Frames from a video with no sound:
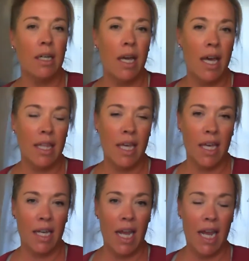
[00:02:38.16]
And
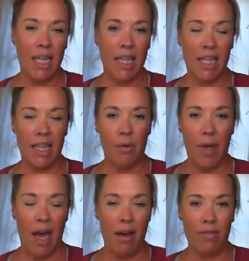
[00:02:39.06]
then anything that we
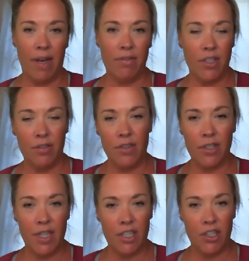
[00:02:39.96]
have left over,
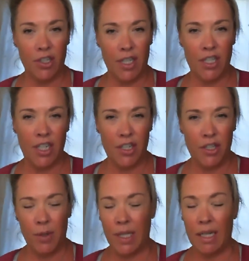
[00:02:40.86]
then she'll continue
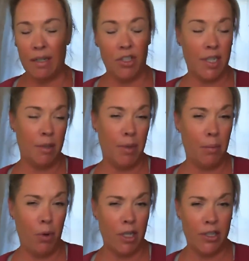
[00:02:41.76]
doing. Like, she has a
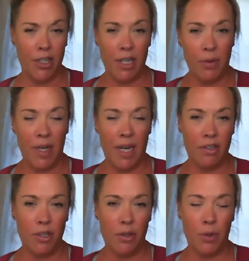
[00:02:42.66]
big project right now.
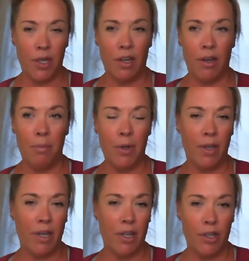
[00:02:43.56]
She's working on
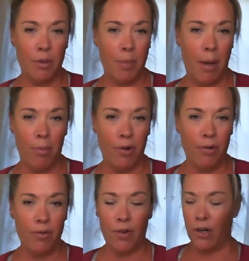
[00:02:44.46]
building a
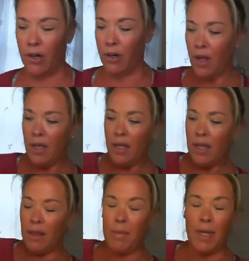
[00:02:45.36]
newspaper for
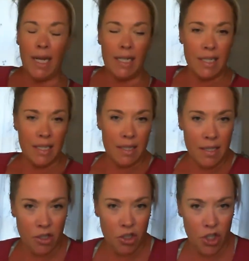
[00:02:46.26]
the mid 18th
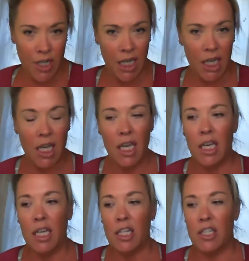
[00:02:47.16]
century.
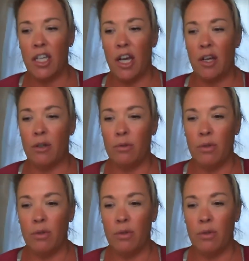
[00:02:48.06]
So,